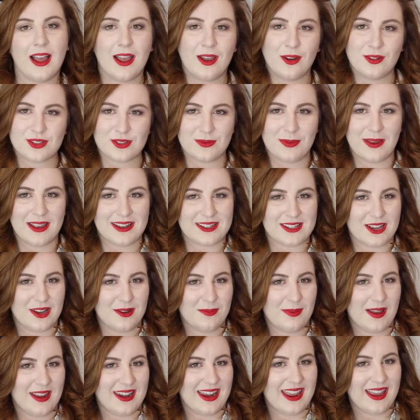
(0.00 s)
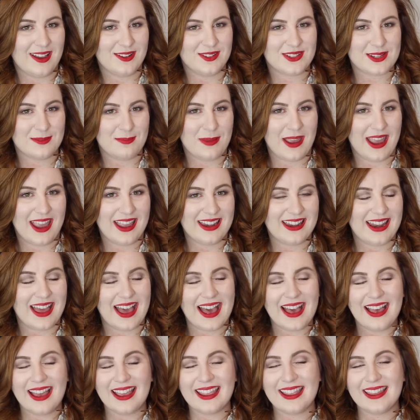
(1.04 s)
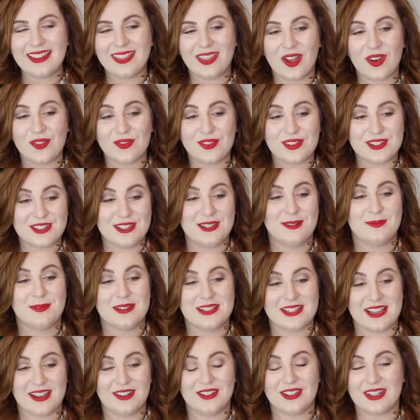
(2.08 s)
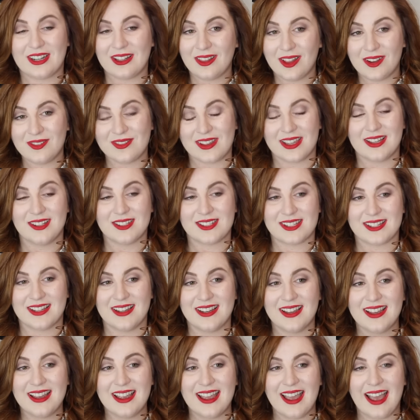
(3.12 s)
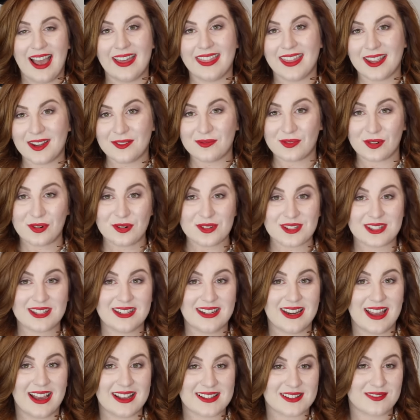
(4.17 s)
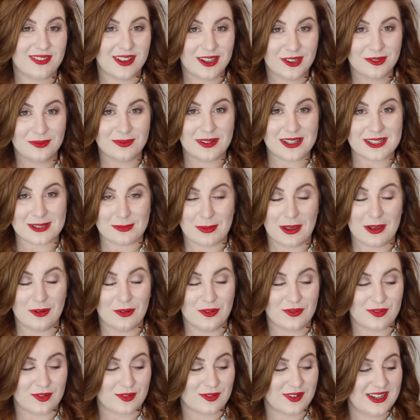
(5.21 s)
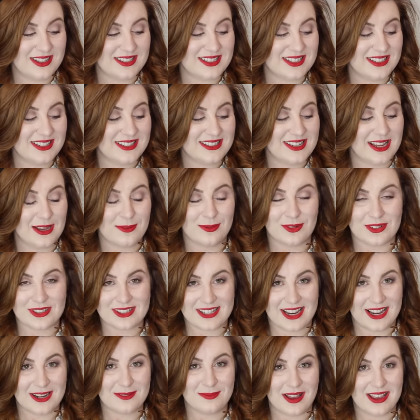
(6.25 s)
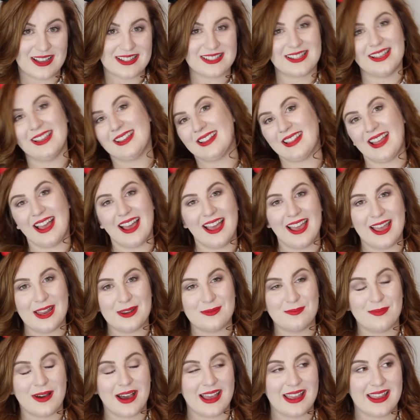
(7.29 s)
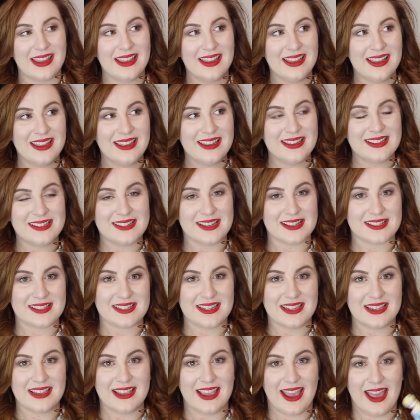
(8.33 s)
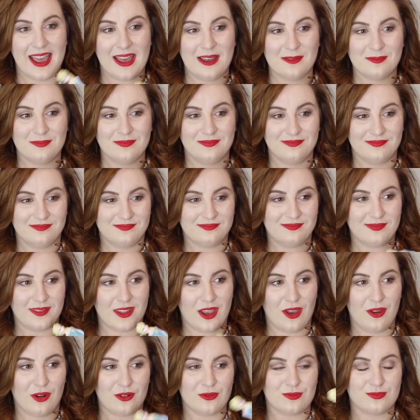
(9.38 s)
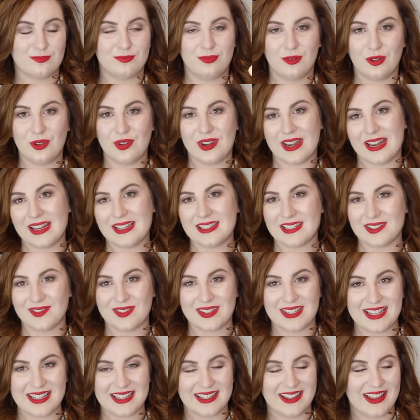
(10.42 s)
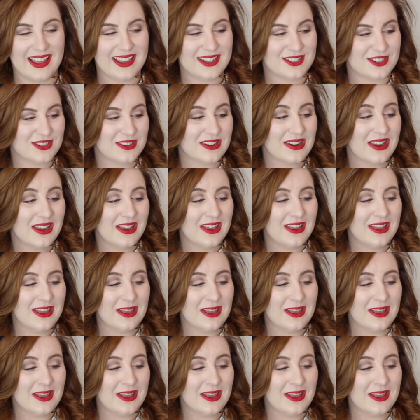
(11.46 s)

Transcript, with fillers: I also picked up an Elsa pen. I love Idina Menzel and I love Elsa. I think Frozen as a film is a bit overrated. I will stand by saying that in my Disney um, or Blu-ray and D V D collection,